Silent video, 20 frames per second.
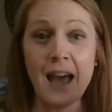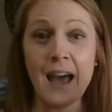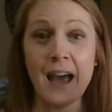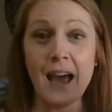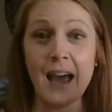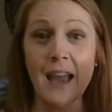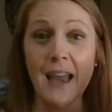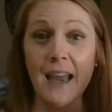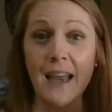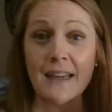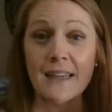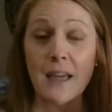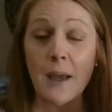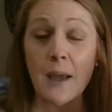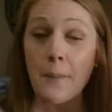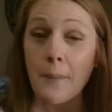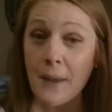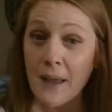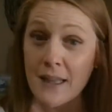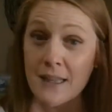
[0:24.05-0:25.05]
and
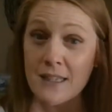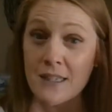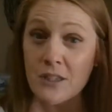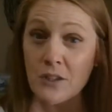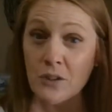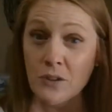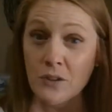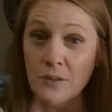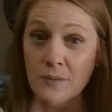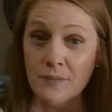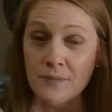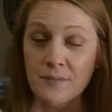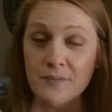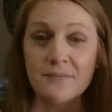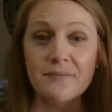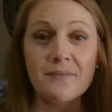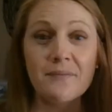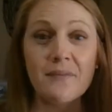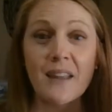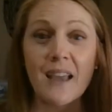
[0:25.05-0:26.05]
a pencil.
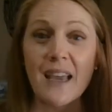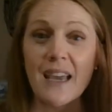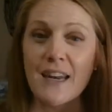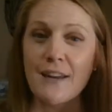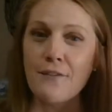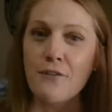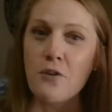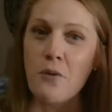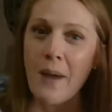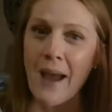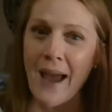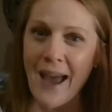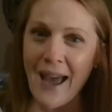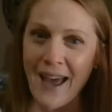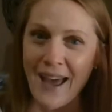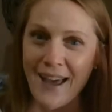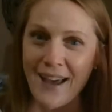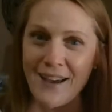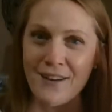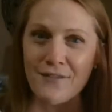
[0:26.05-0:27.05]
And if you
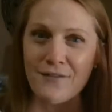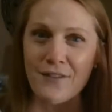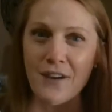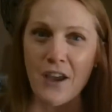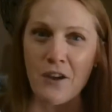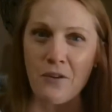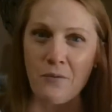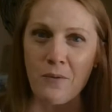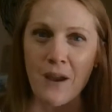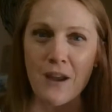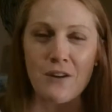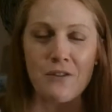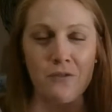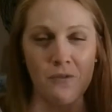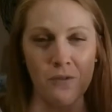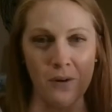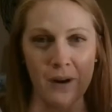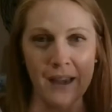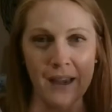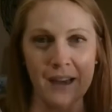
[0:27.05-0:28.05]
have a red
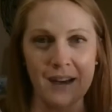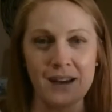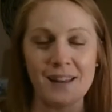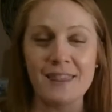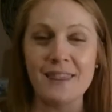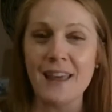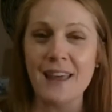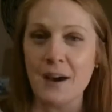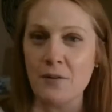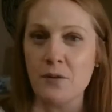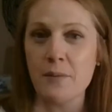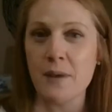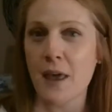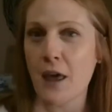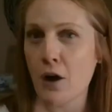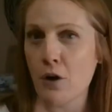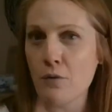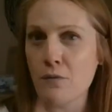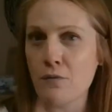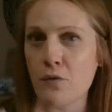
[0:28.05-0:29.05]
crayon, that would be
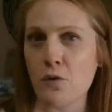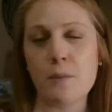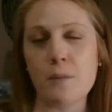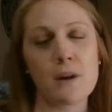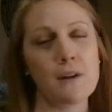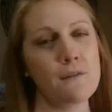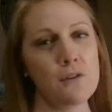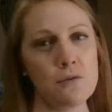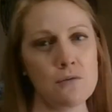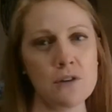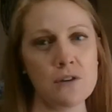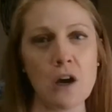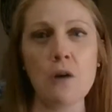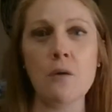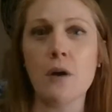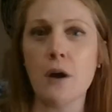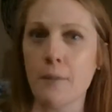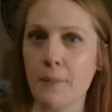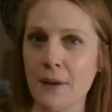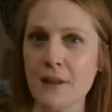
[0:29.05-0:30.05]
helpful. But if you
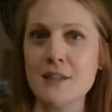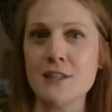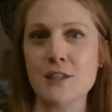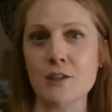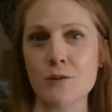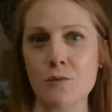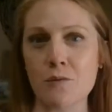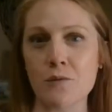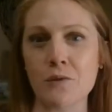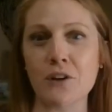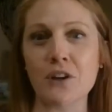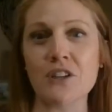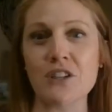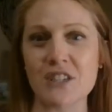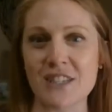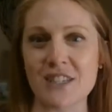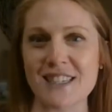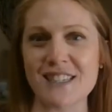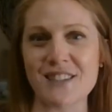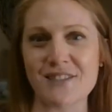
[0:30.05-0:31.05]
don't, a pencil will work
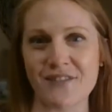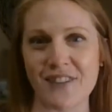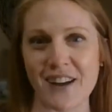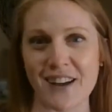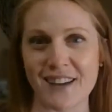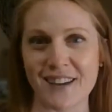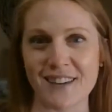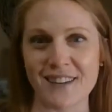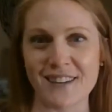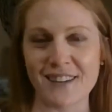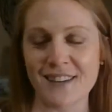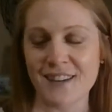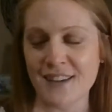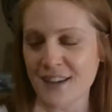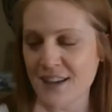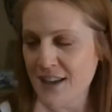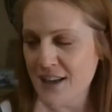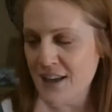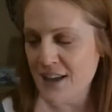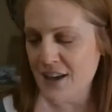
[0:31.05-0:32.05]
just fine.
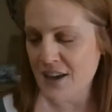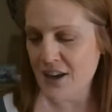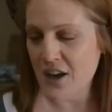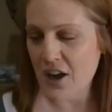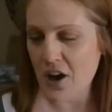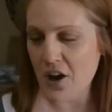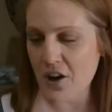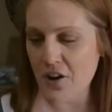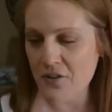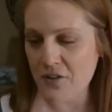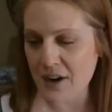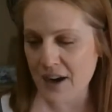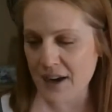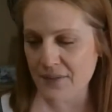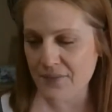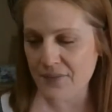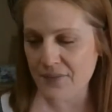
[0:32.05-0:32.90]
All right.